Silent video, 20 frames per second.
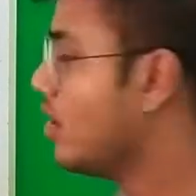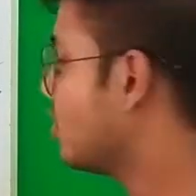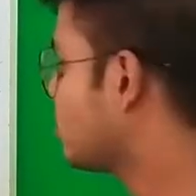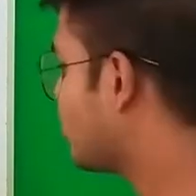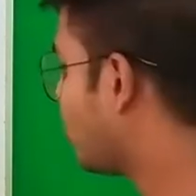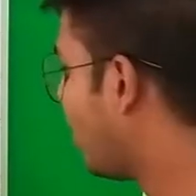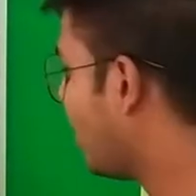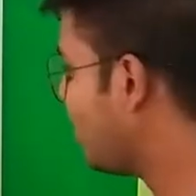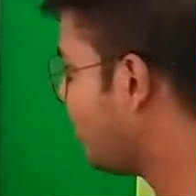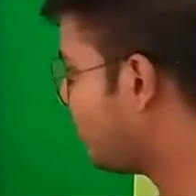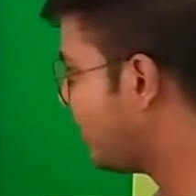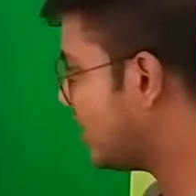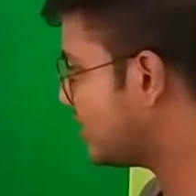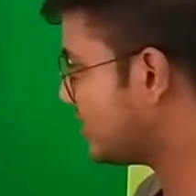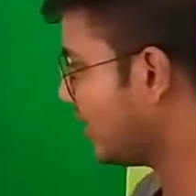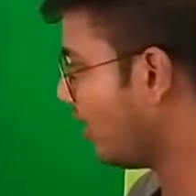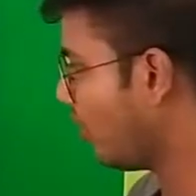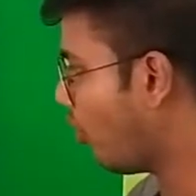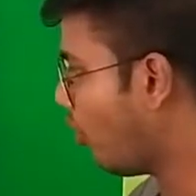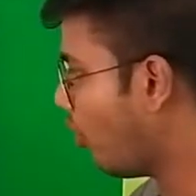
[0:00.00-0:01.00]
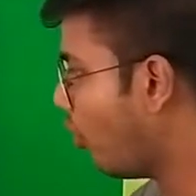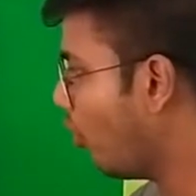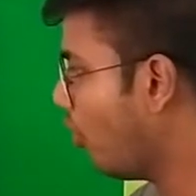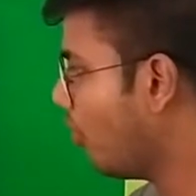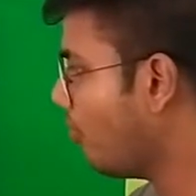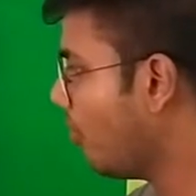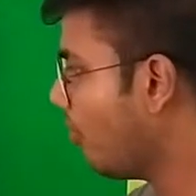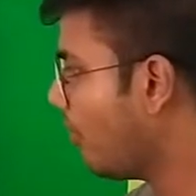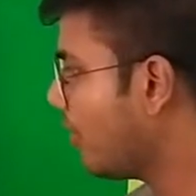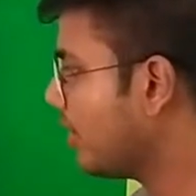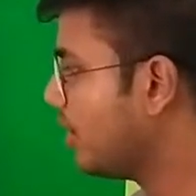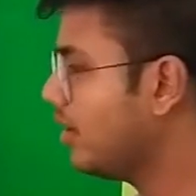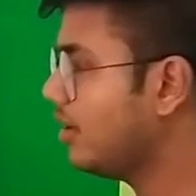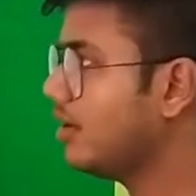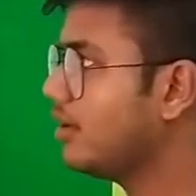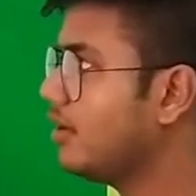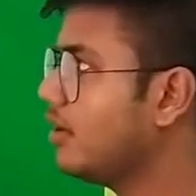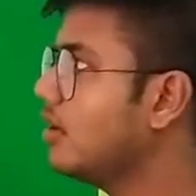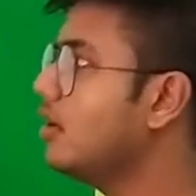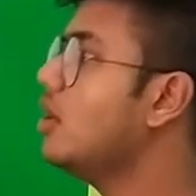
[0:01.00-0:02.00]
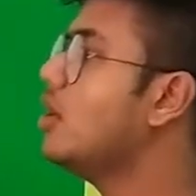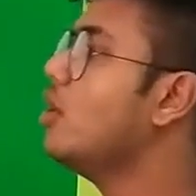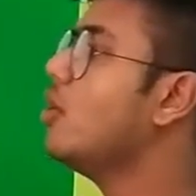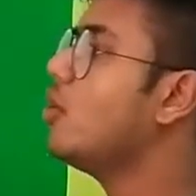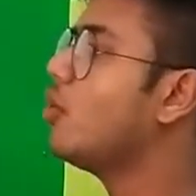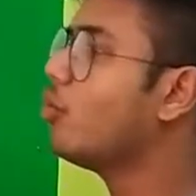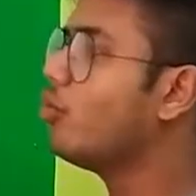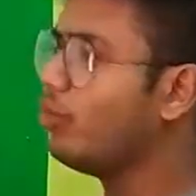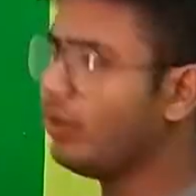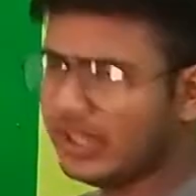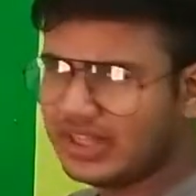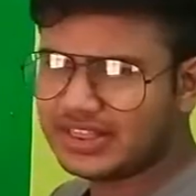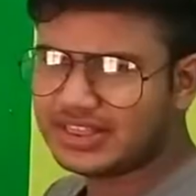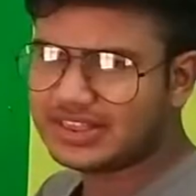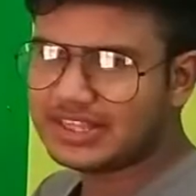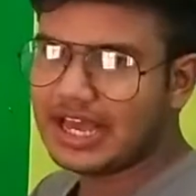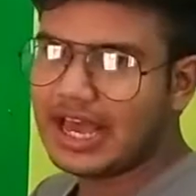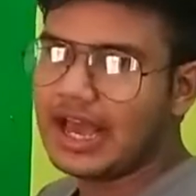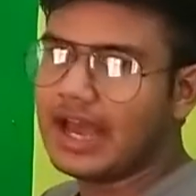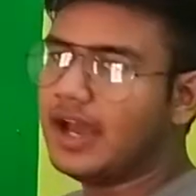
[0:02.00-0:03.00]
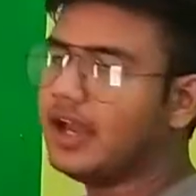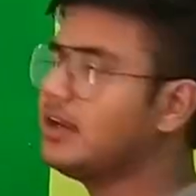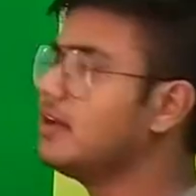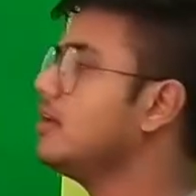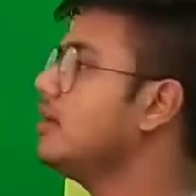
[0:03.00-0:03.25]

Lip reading: So I am placing ohm over here. With that,